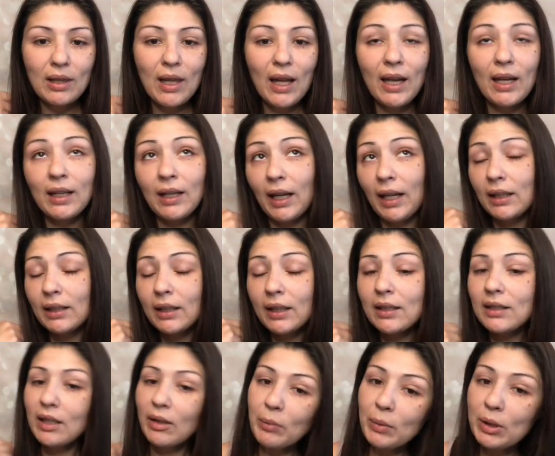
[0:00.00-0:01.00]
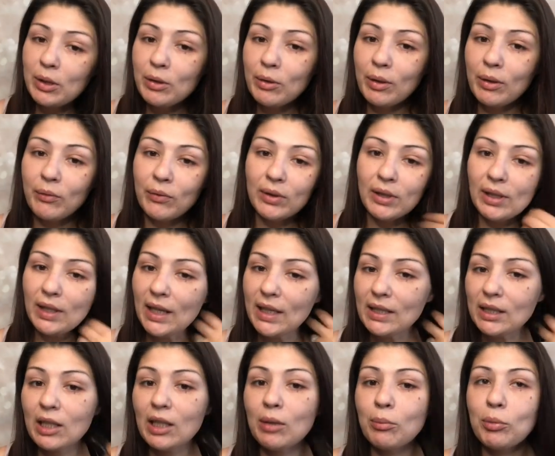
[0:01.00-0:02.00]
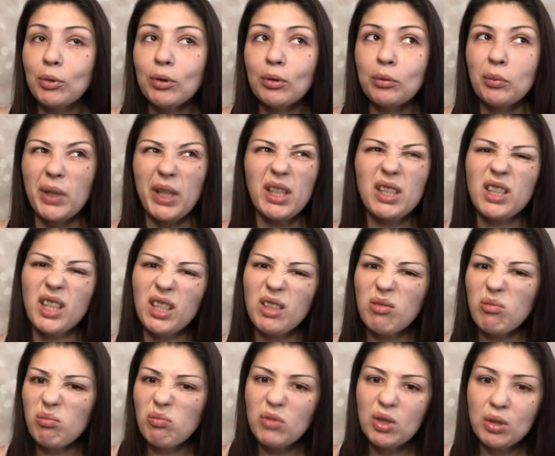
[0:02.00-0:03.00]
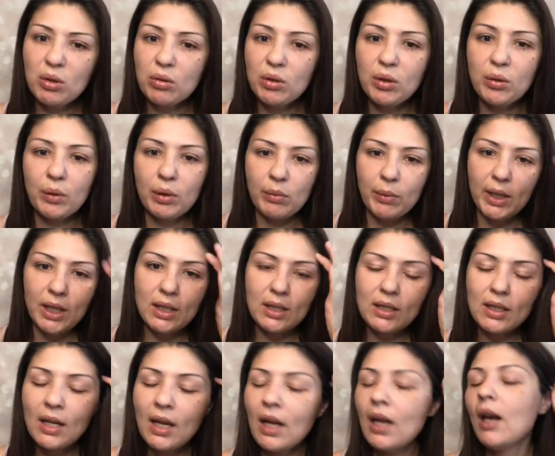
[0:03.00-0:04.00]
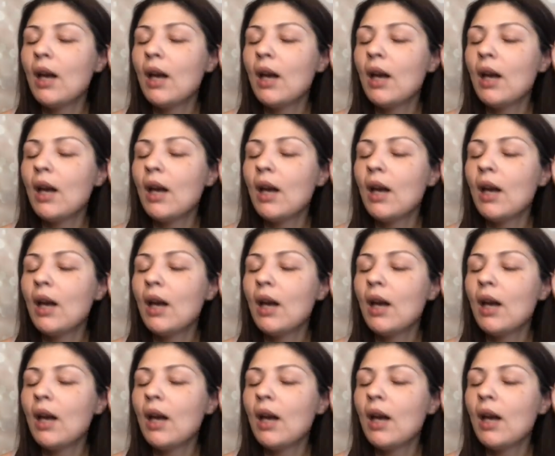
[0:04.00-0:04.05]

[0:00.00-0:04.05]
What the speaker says: that at least I've been doing for the last couple weeks, like 2 to 3 weeks.